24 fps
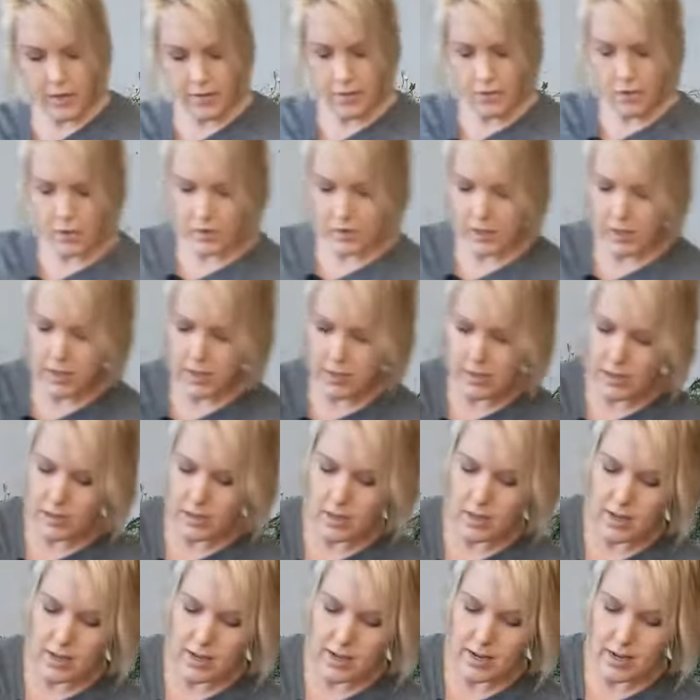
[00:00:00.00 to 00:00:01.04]
trees.
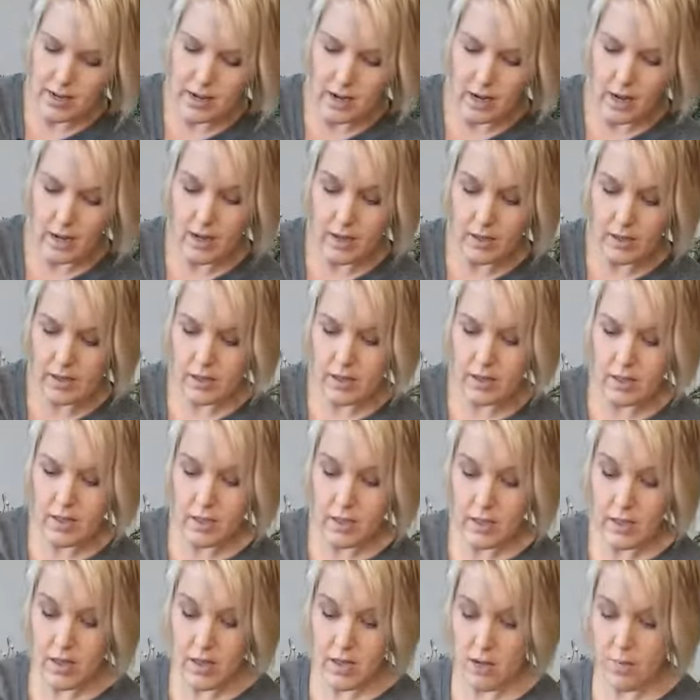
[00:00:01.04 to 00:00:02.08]
Not
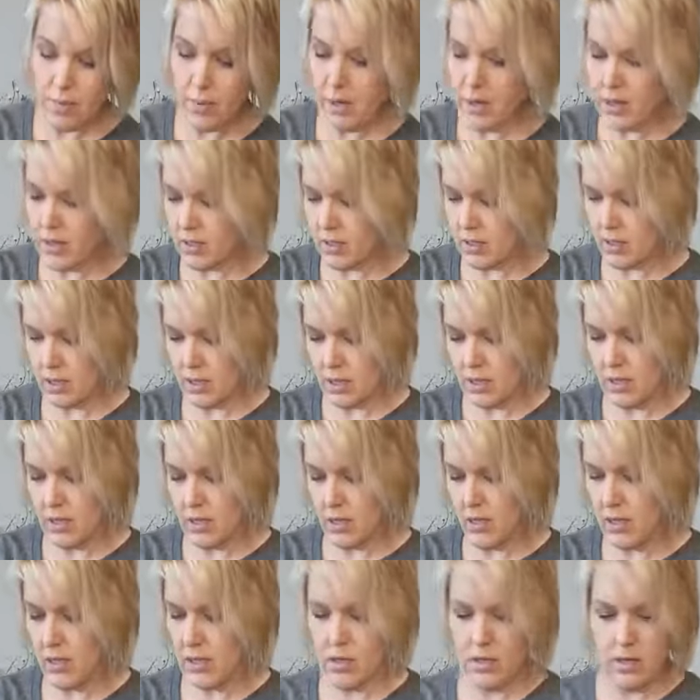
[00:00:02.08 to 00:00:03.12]
in
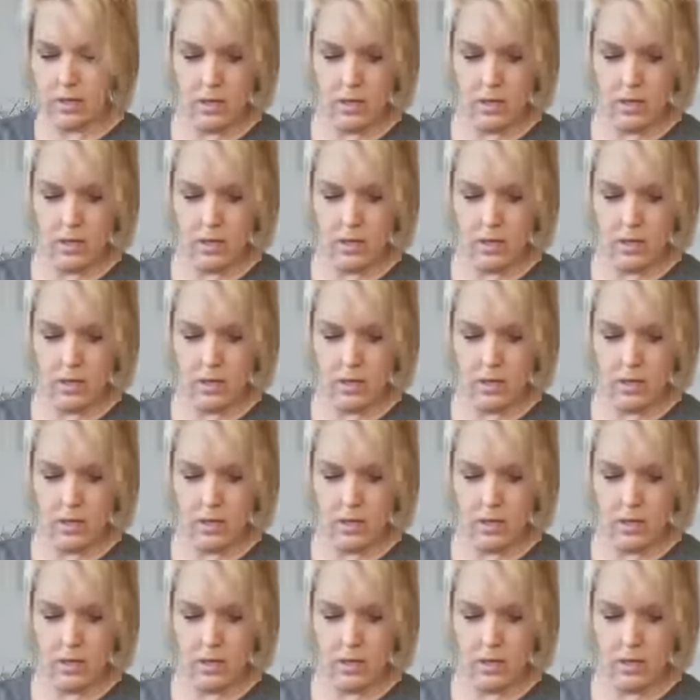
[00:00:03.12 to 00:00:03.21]
Nebraska.